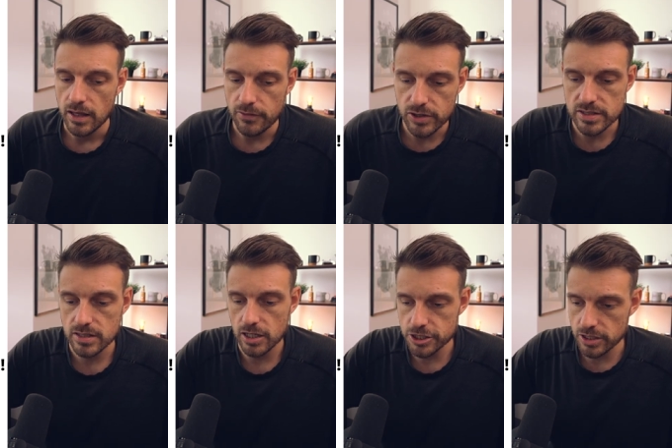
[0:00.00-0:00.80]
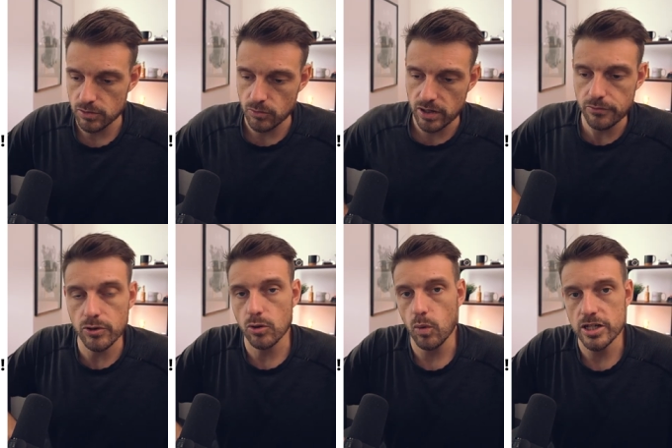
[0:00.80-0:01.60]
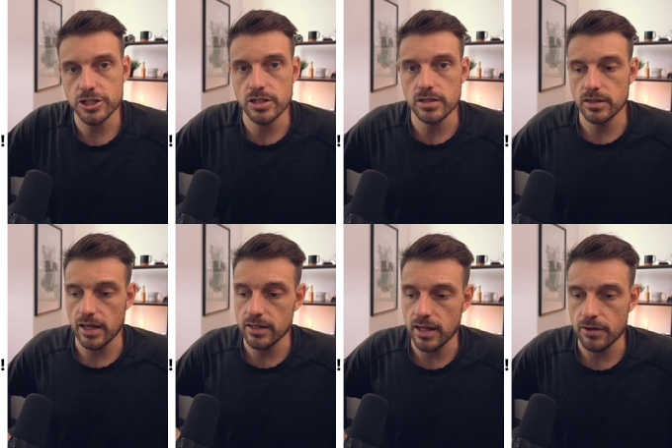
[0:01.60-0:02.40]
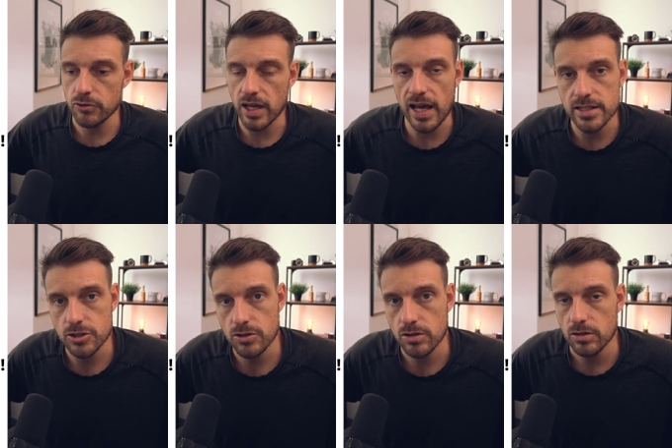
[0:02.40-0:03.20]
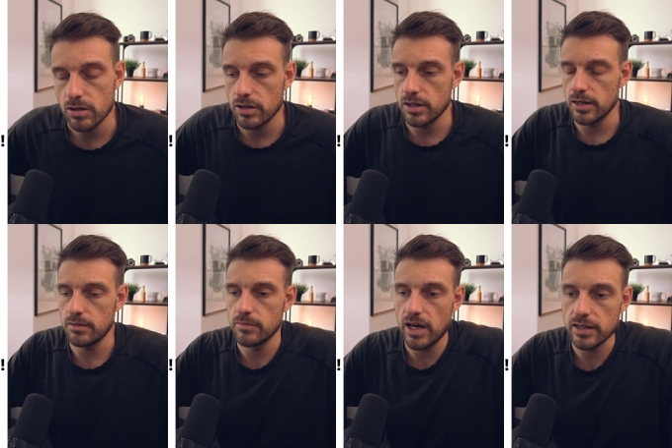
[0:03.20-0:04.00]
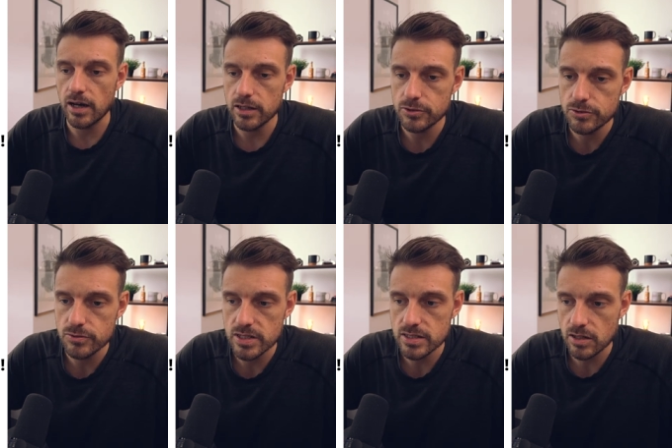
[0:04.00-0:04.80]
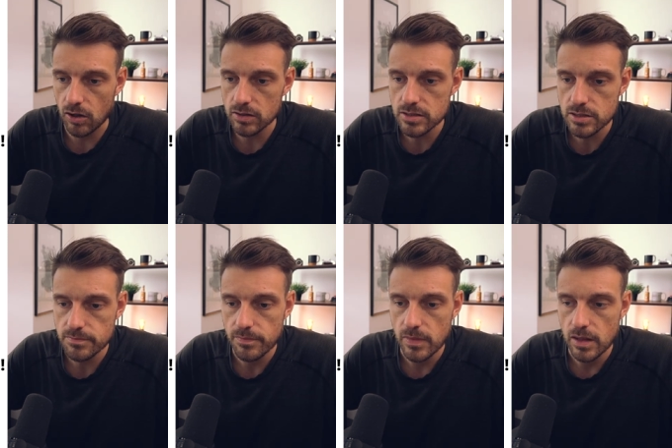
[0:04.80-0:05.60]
every discussion, or every question and every answer um, I got through these calls